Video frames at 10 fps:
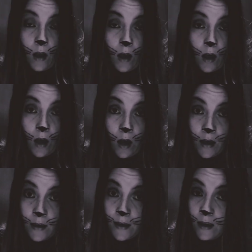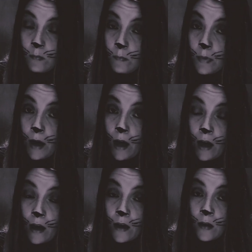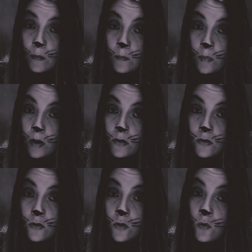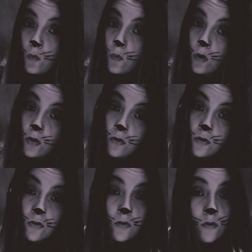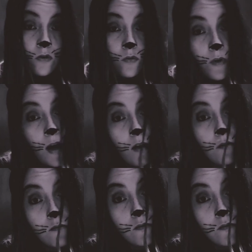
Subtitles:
"I came by, but you weren't around."